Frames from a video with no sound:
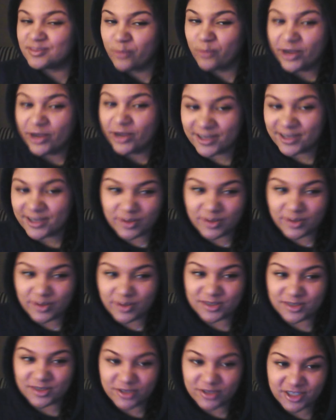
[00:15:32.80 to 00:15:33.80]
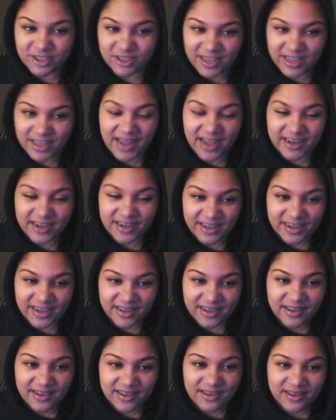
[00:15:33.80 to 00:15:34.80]
pointing towards
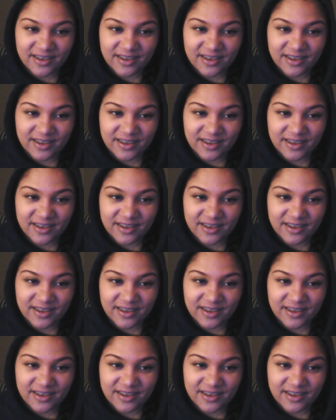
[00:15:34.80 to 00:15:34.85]
Christianity,